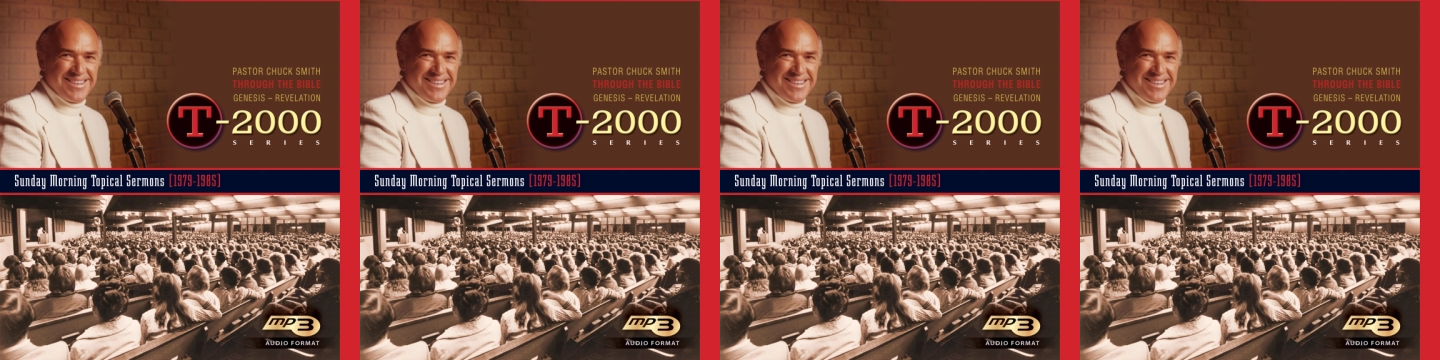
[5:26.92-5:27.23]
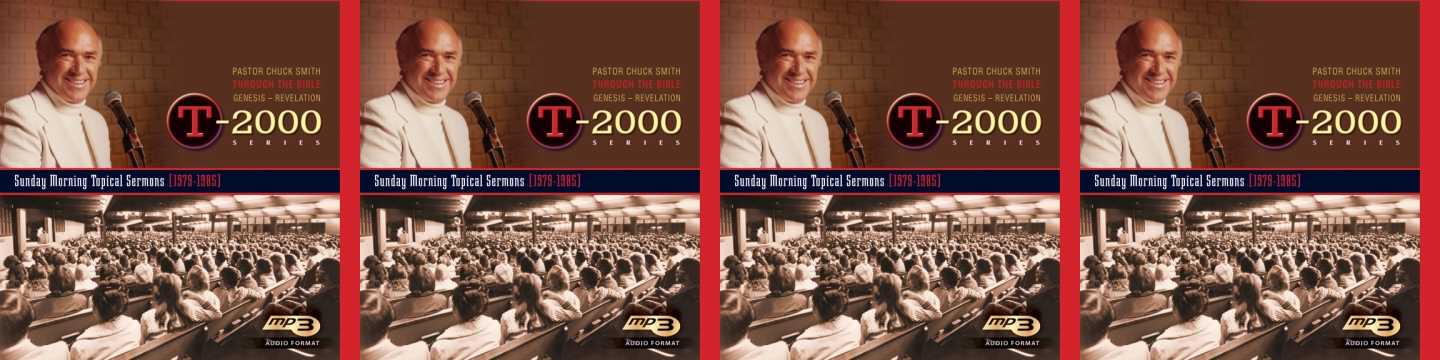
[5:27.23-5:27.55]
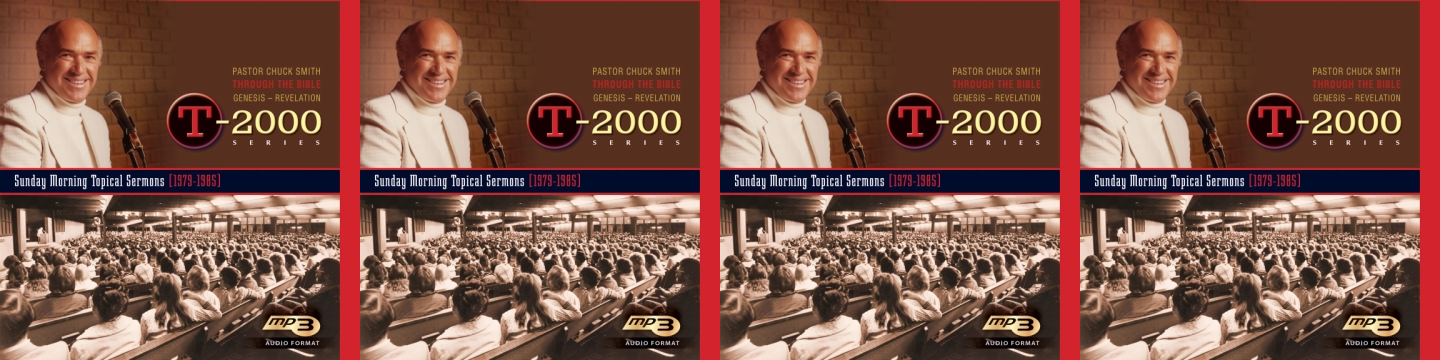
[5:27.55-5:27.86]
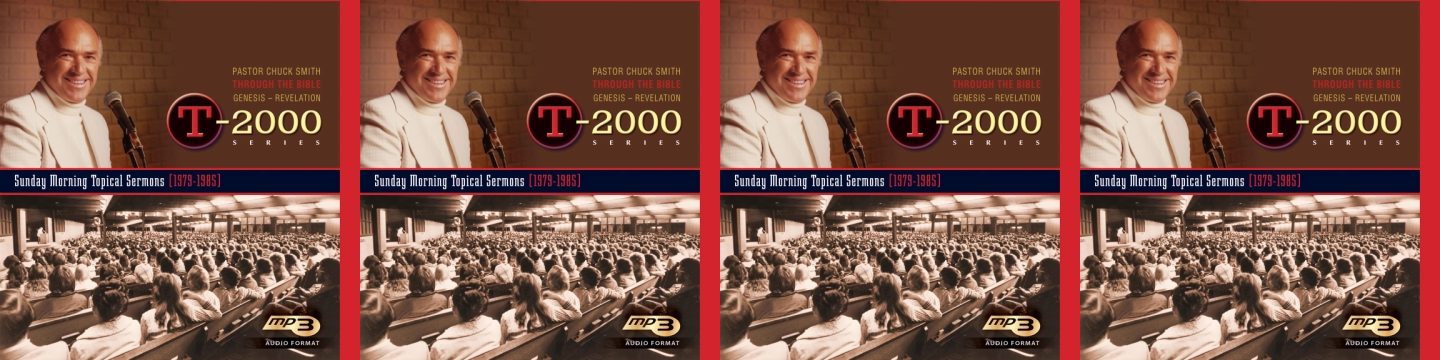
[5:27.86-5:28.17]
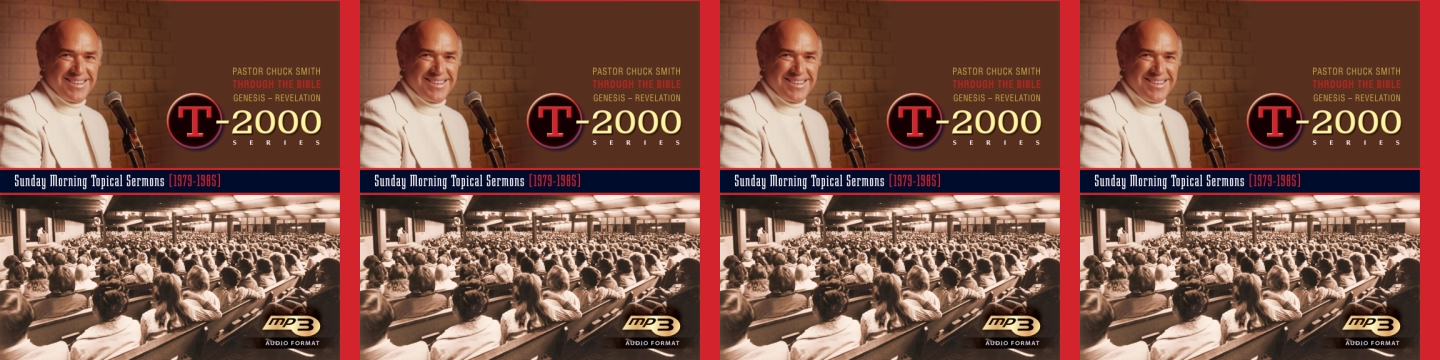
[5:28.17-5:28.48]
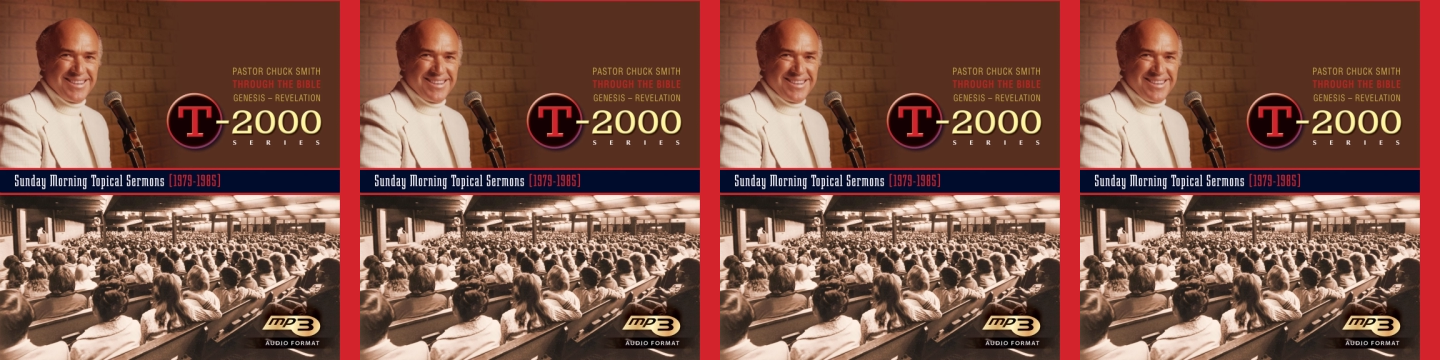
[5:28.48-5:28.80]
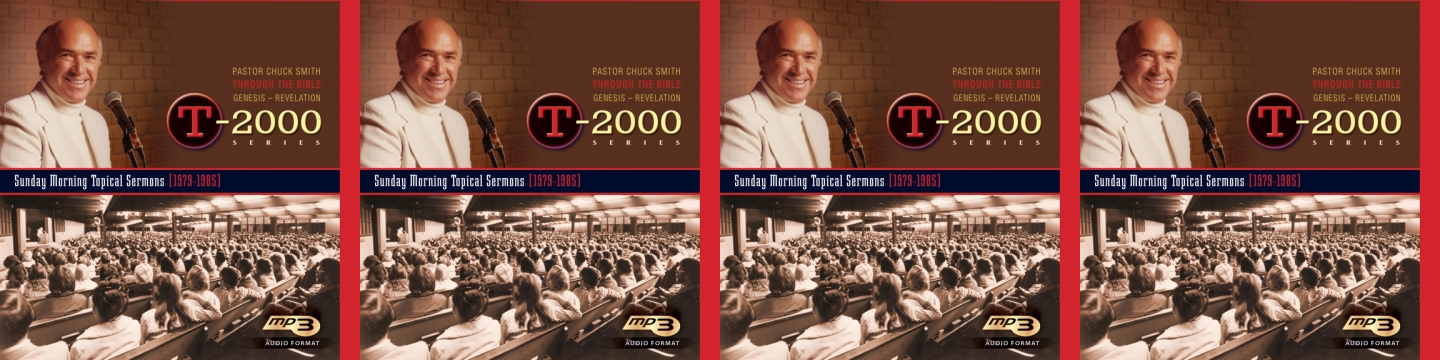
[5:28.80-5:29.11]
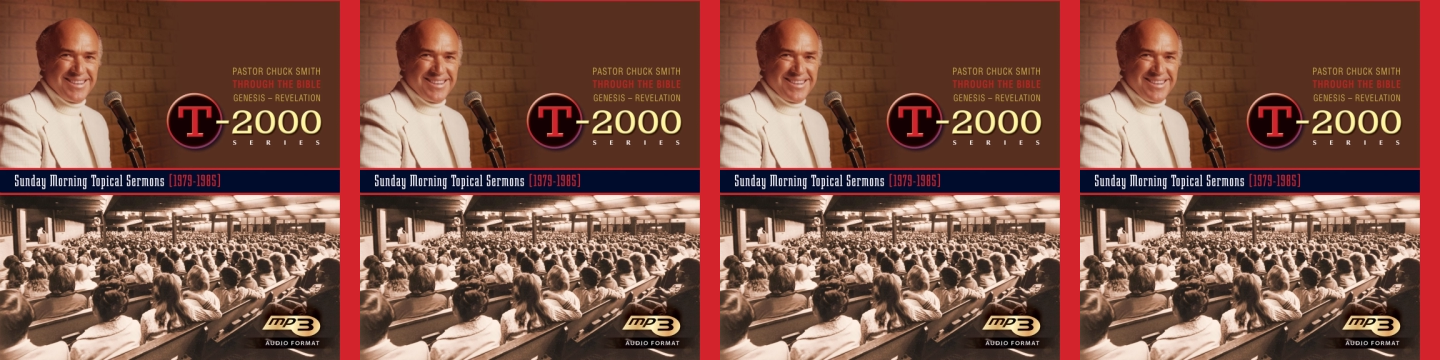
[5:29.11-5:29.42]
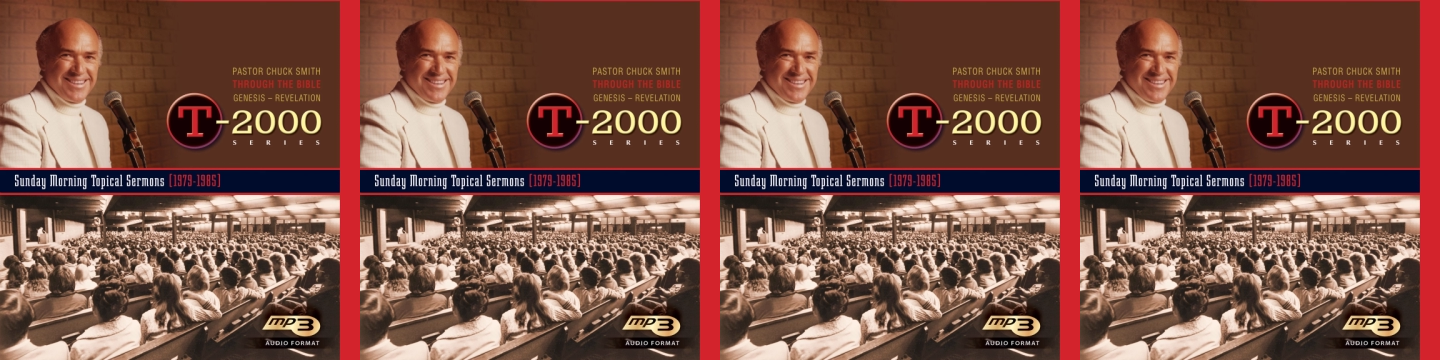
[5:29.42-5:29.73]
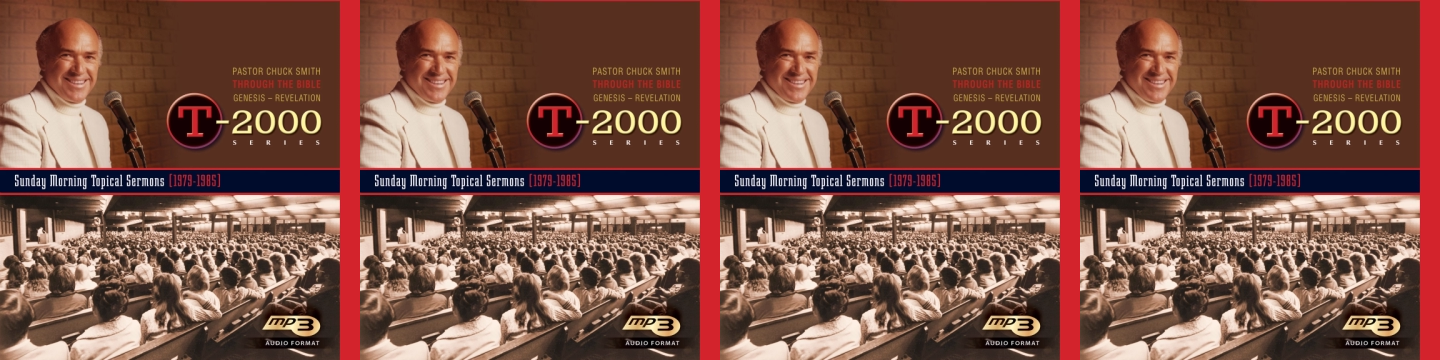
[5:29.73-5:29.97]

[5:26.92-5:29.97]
(no lip movement)